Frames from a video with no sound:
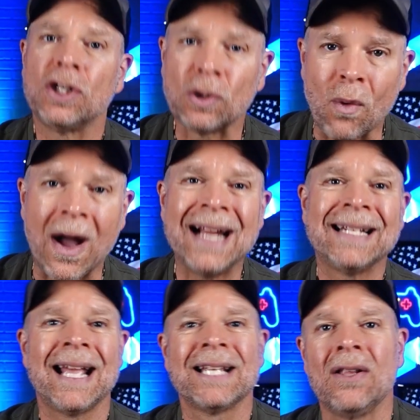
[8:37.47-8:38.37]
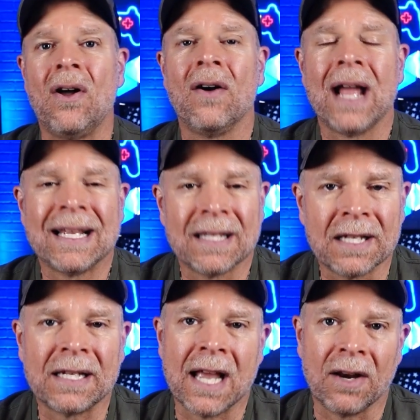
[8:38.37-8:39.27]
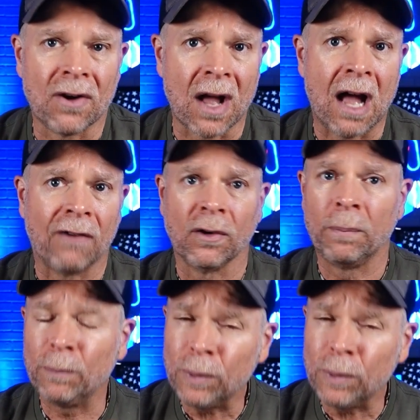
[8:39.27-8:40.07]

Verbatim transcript: twice as long as the standard offer.